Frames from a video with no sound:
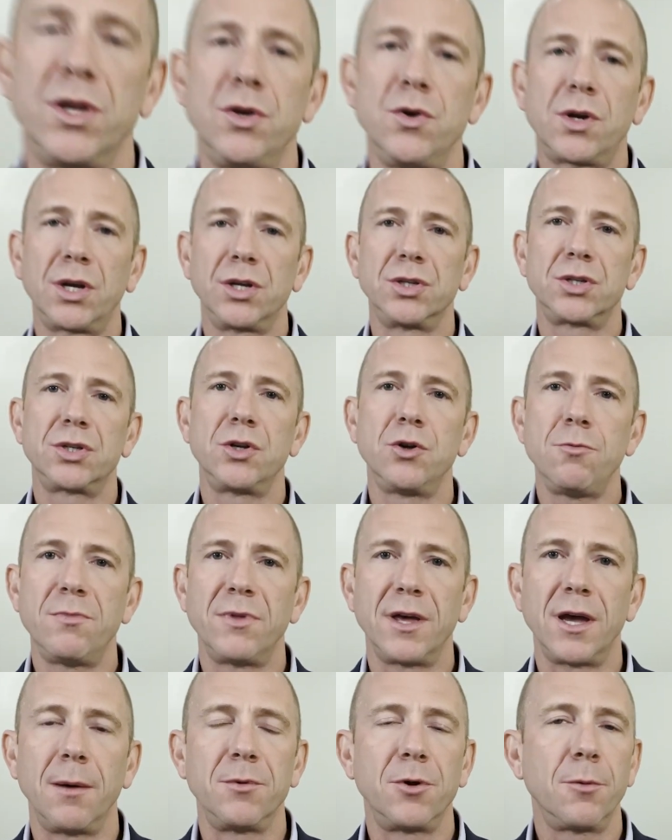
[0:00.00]
you consume
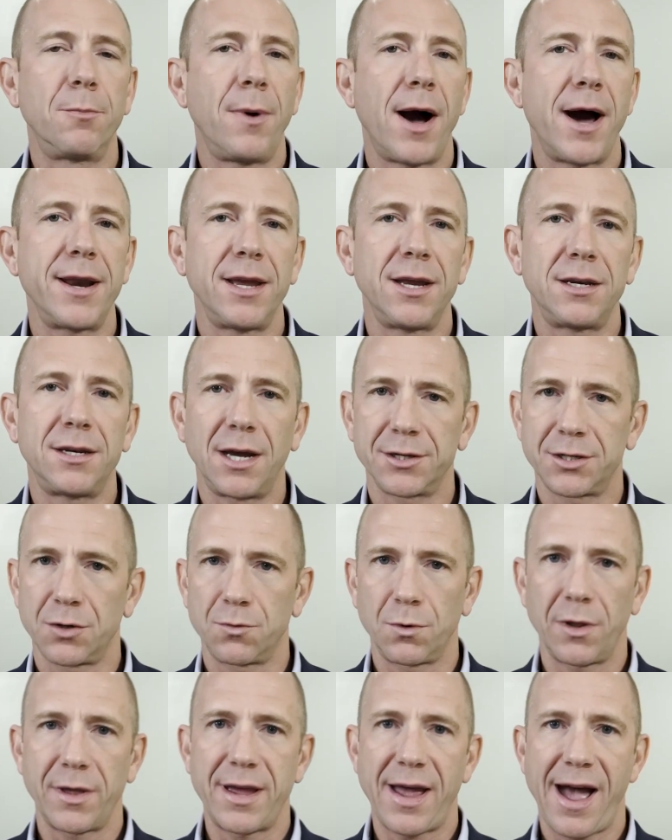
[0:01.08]
them, your body doesn't
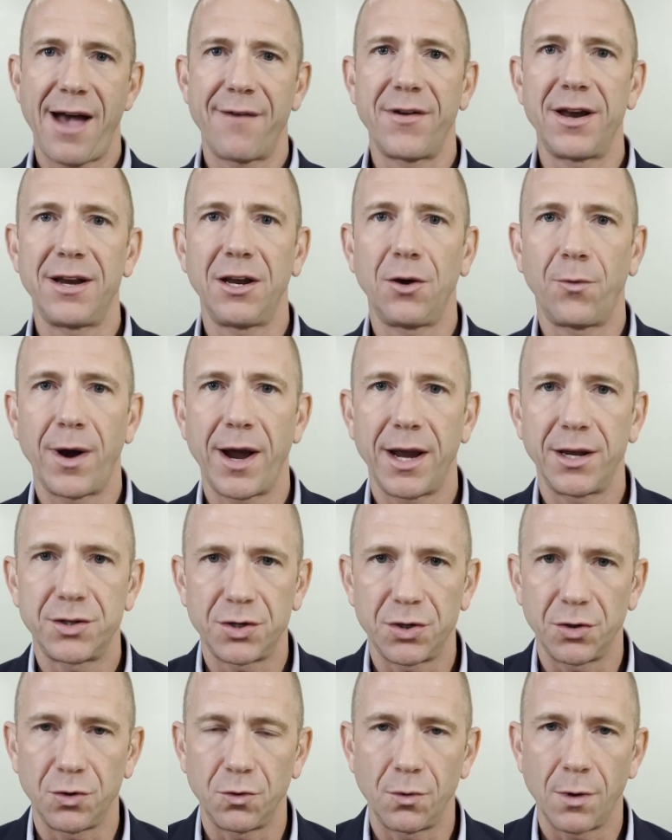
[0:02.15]
really have any way
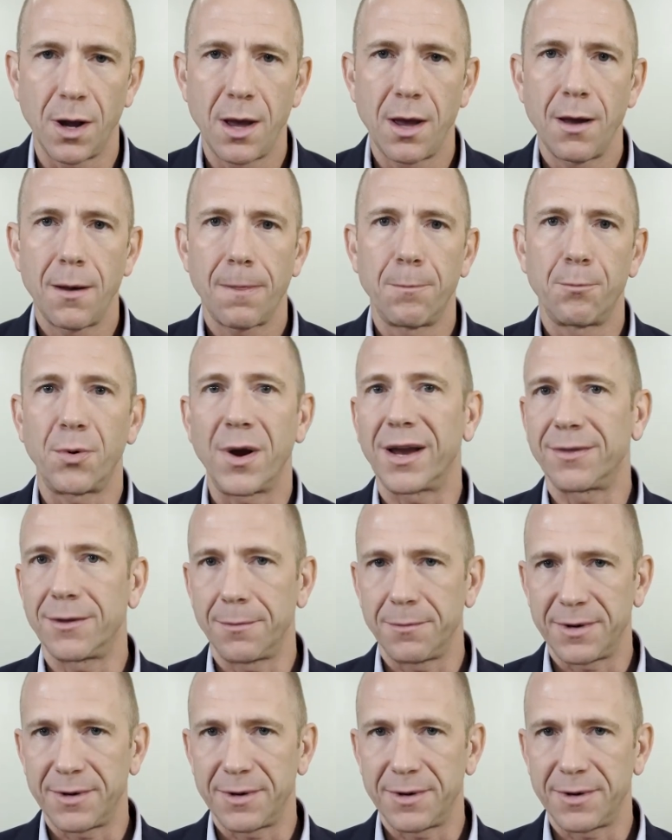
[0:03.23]
to break them